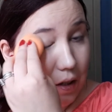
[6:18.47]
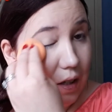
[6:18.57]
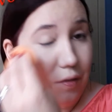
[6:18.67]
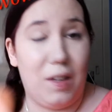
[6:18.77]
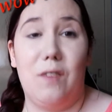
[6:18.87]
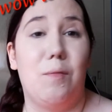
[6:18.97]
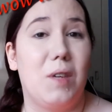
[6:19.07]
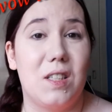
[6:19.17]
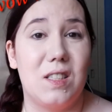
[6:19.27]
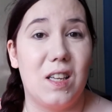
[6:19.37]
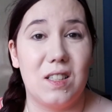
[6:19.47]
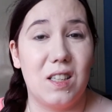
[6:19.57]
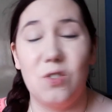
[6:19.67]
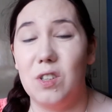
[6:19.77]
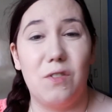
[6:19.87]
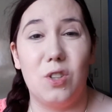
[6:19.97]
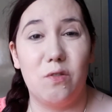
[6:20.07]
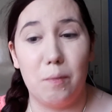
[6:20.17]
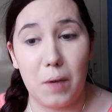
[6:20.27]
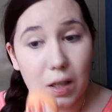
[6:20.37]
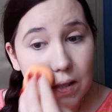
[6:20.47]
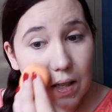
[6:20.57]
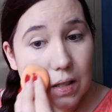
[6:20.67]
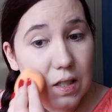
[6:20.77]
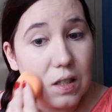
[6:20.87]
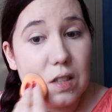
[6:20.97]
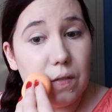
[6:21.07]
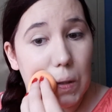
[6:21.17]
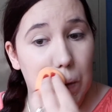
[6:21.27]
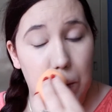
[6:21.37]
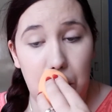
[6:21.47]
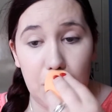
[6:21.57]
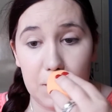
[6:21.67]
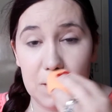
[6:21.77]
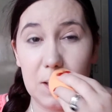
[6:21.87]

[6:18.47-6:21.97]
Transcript: If that even makes sense. I don't even know if I'm making sense in this video, to be honest.